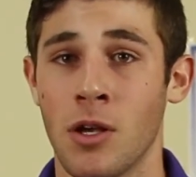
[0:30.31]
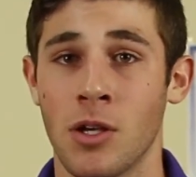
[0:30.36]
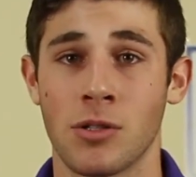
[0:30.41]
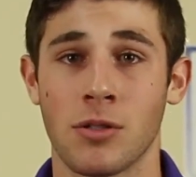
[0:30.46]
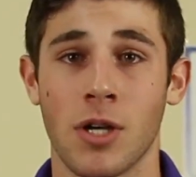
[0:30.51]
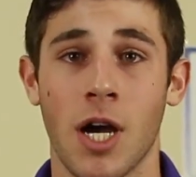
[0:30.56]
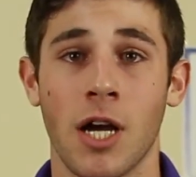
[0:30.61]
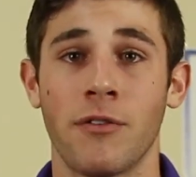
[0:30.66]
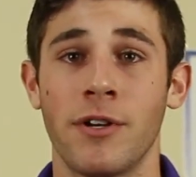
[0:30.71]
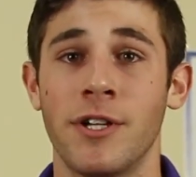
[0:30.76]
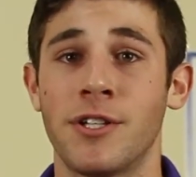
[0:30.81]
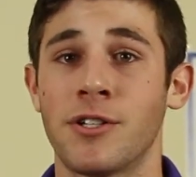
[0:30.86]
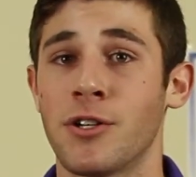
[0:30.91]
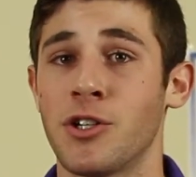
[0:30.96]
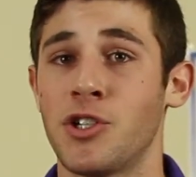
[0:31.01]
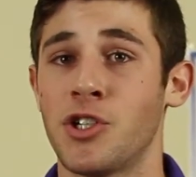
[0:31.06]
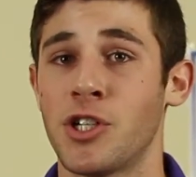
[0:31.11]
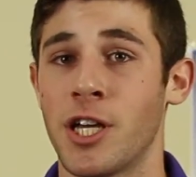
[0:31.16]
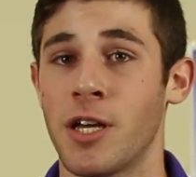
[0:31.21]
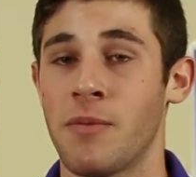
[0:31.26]
So I
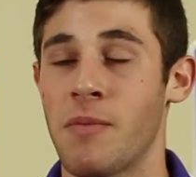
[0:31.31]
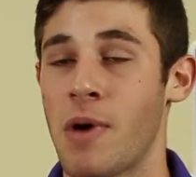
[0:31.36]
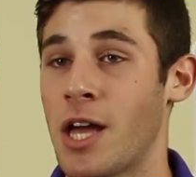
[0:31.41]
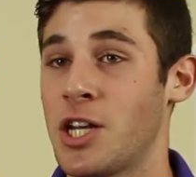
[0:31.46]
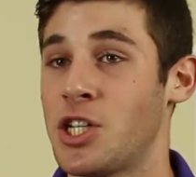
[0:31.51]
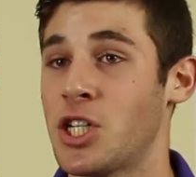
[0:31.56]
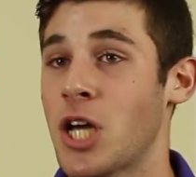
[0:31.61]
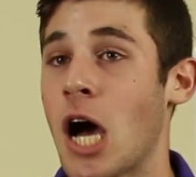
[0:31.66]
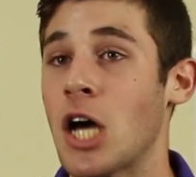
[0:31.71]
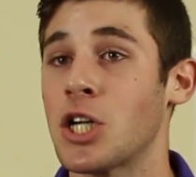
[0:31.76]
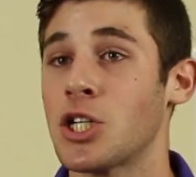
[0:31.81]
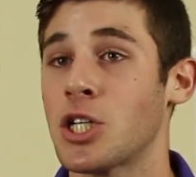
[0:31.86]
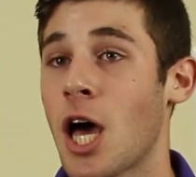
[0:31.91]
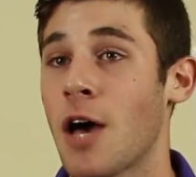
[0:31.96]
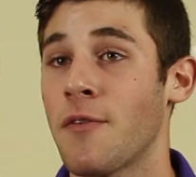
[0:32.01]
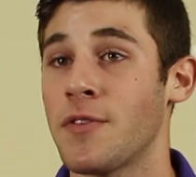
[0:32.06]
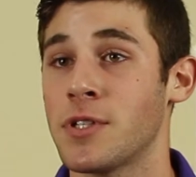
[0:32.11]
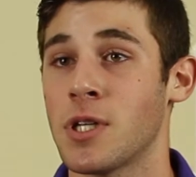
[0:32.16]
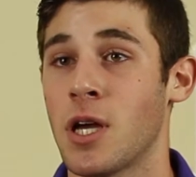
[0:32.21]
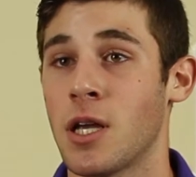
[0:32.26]
researched him at
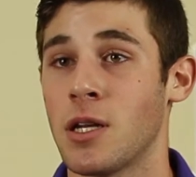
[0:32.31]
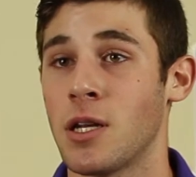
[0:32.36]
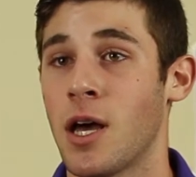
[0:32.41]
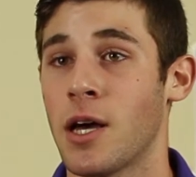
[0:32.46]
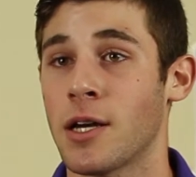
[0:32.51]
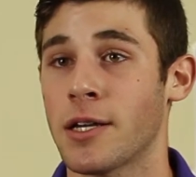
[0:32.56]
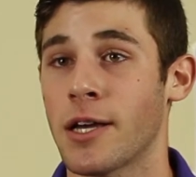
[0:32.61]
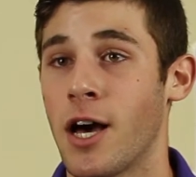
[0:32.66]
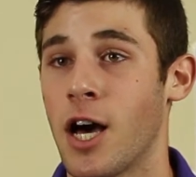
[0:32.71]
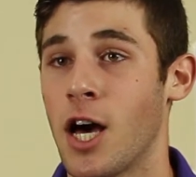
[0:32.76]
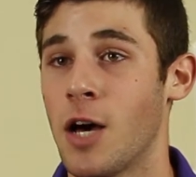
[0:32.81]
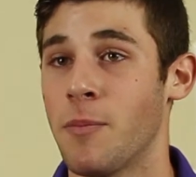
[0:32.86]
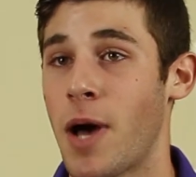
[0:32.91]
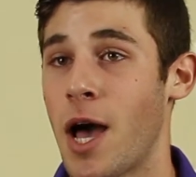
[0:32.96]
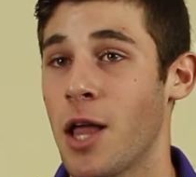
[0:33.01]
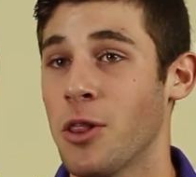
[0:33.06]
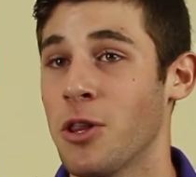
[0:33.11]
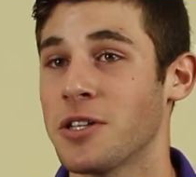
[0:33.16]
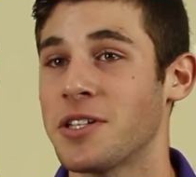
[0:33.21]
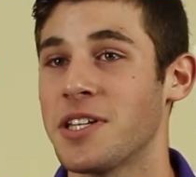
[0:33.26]
joshlafazan.com.
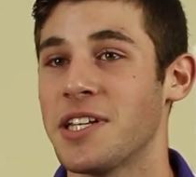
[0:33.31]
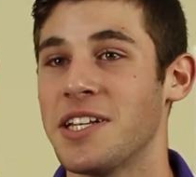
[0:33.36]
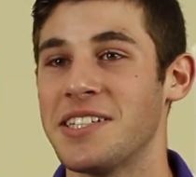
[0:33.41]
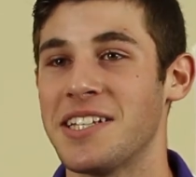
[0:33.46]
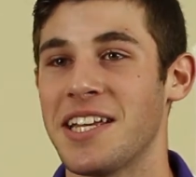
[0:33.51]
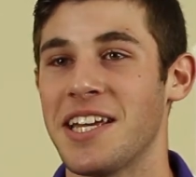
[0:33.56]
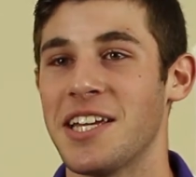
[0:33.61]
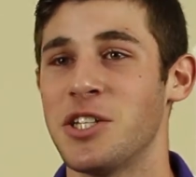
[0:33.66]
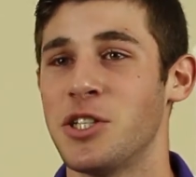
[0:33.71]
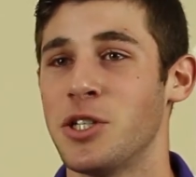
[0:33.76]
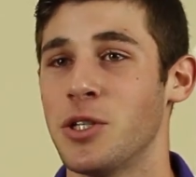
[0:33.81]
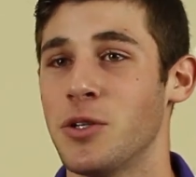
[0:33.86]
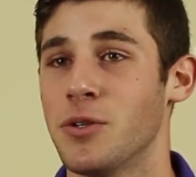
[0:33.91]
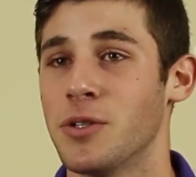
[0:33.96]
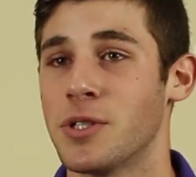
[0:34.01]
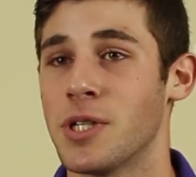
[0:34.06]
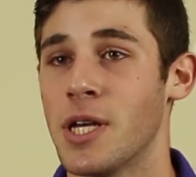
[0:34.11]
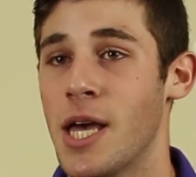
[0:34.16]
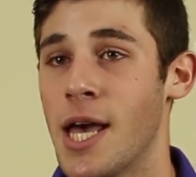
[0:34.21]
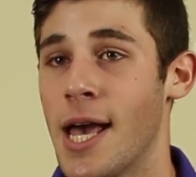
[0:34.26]
I looked at his
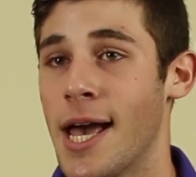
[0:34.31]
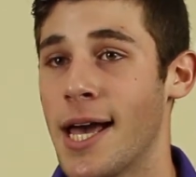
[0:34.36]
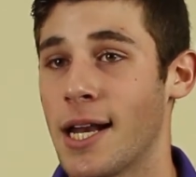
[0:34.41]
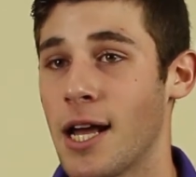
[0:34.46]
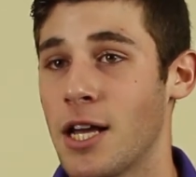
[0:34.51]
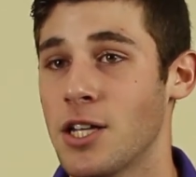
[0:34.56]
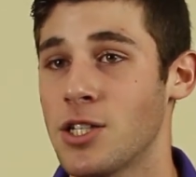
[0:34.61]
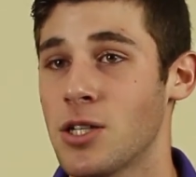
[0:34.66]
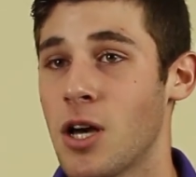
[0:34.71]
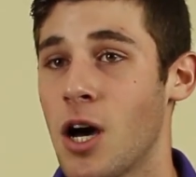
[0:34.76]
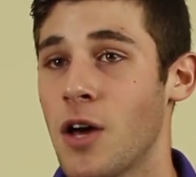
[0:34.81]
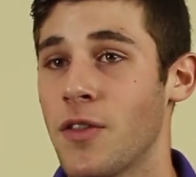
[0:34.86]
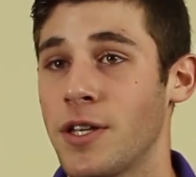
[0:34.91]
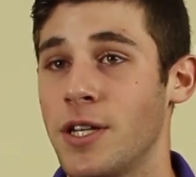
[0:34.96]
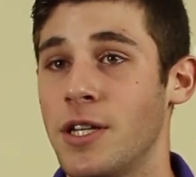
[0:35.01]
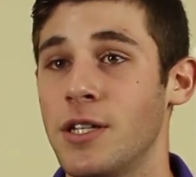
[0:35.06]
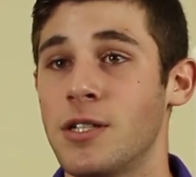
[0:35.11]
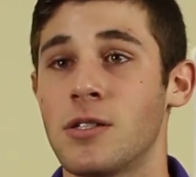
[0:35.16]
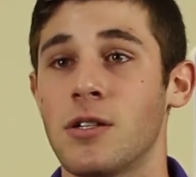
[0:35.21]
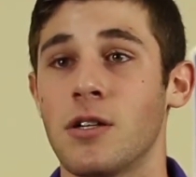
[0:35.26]
issues and I saw
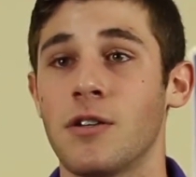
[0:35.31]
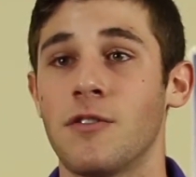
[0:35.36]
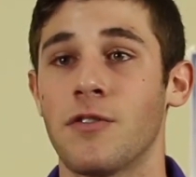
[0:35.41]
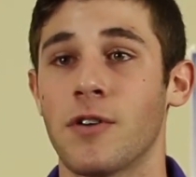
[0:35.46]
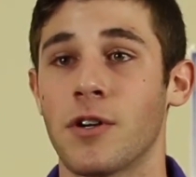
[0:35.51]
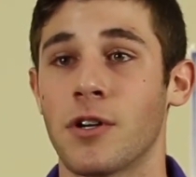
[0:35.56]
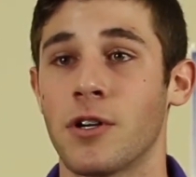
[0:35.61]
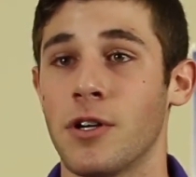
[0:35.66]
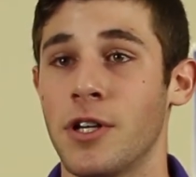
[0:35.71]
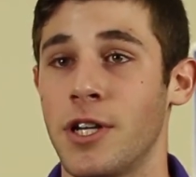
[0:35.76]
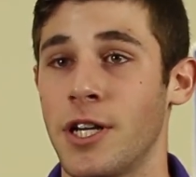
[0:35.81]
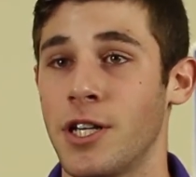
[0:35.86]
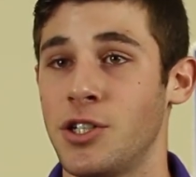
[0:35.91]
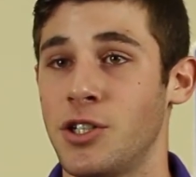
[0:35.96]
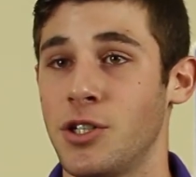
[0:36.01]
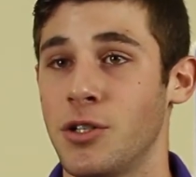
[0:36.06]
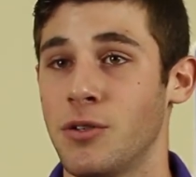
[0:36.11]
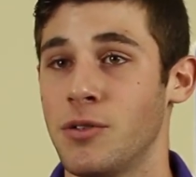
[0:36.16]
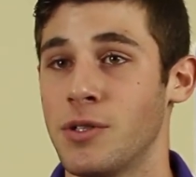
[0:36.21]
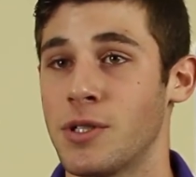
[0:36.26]
that he stood for good
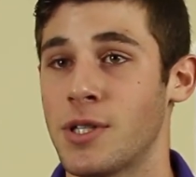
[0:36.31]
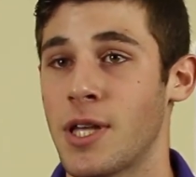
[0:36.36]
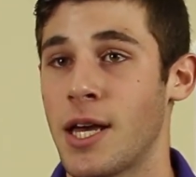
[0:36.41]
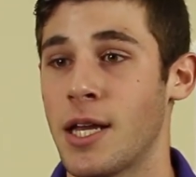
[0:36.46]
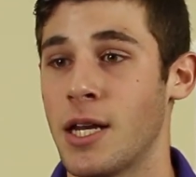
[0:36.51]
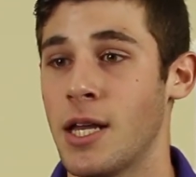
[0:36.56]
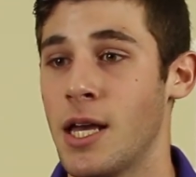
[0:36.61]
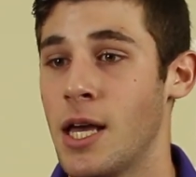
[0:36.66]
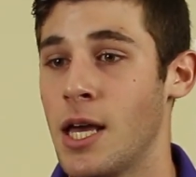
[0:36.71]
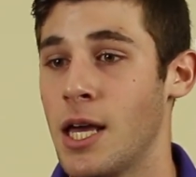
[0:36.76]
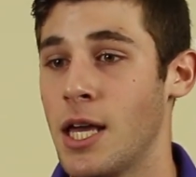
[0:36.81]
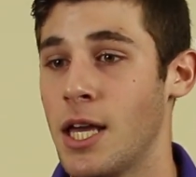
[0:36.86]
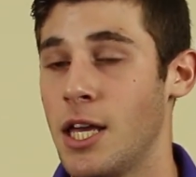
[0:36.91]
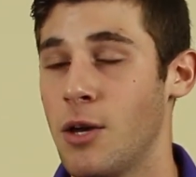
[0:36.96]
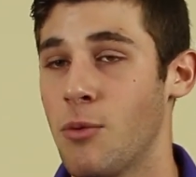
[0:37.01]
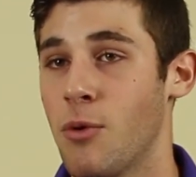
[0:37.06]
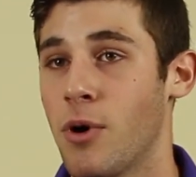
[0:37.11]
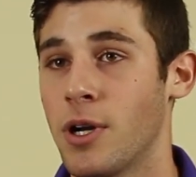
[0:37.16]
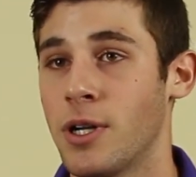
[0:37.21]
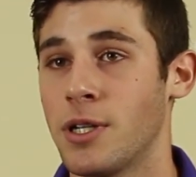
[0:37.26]
issues, that
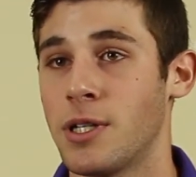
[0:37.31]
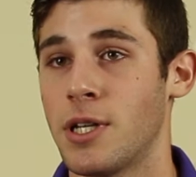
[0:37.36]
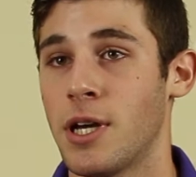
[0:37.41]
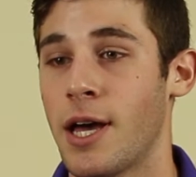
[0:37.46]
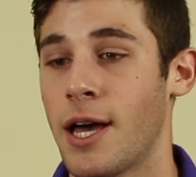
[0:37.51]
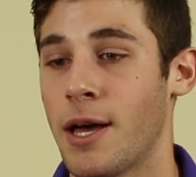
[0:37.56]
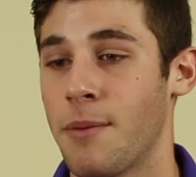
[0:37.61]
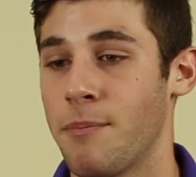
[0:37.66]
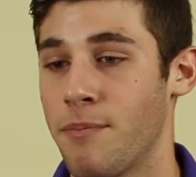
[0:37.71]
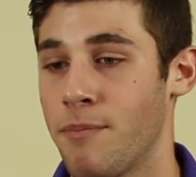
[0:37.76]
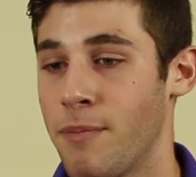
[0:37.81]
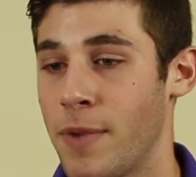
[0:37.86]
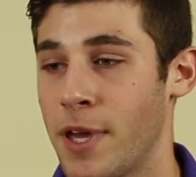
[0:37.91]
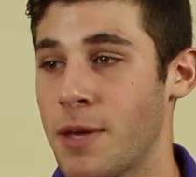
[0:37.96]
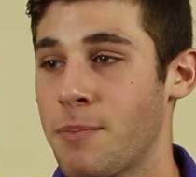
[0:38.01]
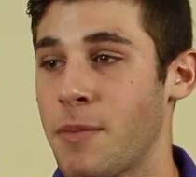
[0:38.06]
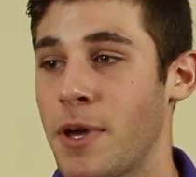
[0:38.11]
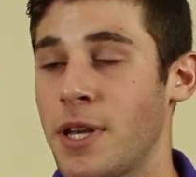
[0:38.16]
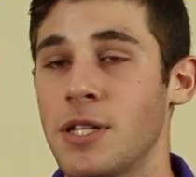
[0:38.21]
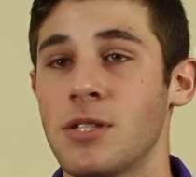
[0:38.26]
he wanted to
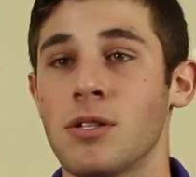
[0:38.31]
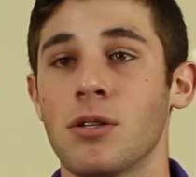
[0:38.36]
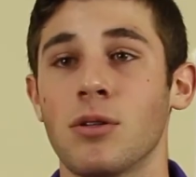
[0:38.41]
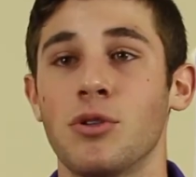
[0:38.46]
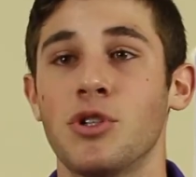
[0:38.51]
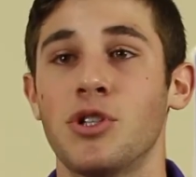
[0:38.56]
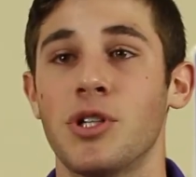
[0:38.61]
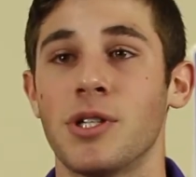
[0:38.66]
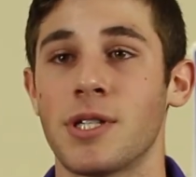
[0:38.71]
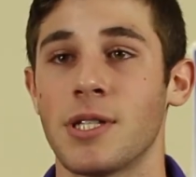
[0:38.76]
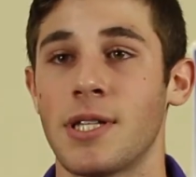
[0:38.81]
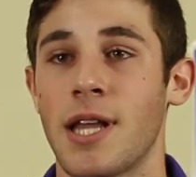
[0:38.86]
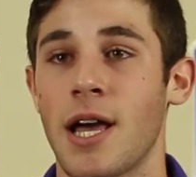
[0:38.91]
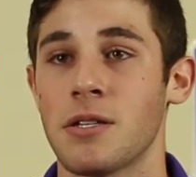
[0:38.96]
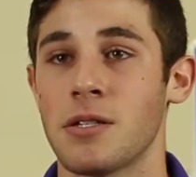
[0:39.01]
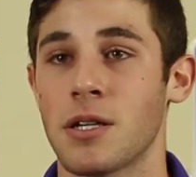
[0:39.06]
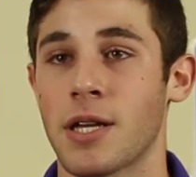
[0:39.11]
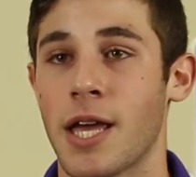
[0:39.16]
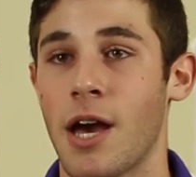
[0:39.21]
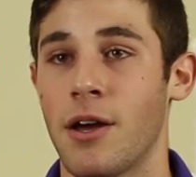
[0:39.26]
make many solutions in
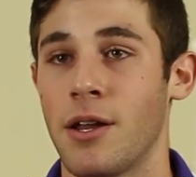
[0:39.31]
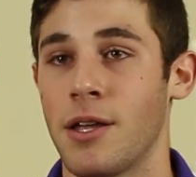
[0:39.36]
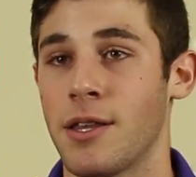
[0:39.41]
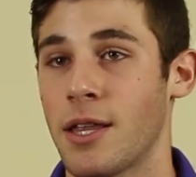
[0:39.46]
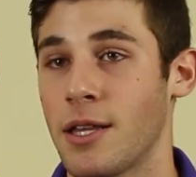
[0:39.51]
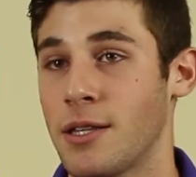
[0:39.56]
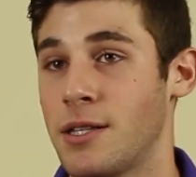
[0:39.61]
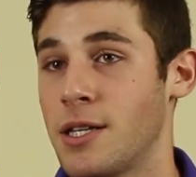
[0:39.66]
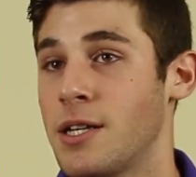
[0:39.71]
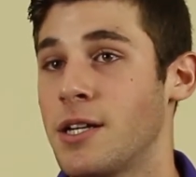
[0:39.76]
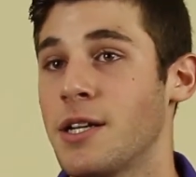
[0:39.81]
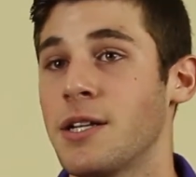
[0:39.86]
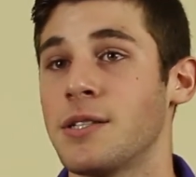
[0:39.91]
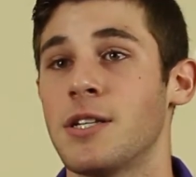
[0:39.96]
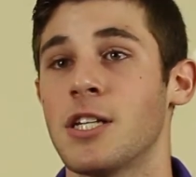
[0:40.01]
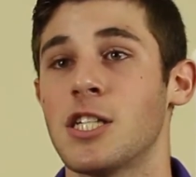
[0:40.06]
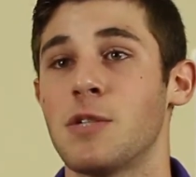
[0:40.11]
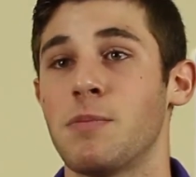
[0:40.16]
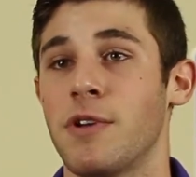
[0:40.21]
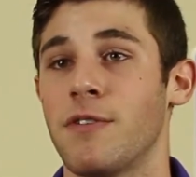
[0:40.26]
Nassau County that didn't
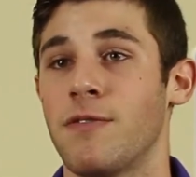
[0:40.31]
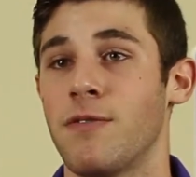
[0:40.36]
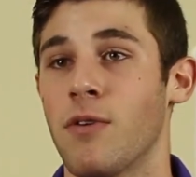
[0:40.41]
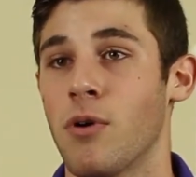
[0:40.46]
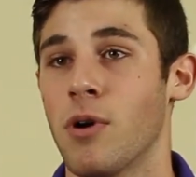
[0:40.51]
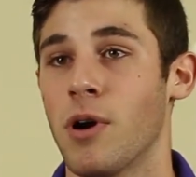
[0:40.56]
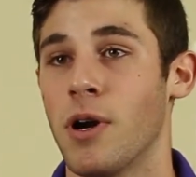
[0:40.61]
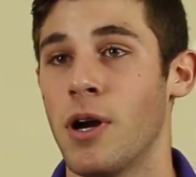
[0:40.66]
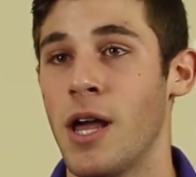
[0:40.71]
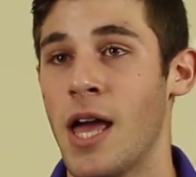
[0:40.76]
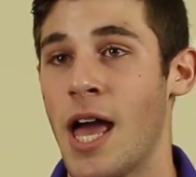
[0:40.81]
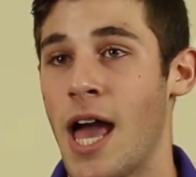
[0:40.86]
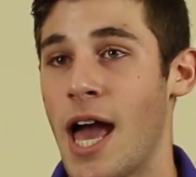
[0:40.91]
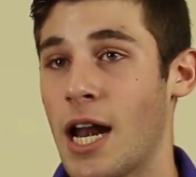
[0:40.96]
exist before.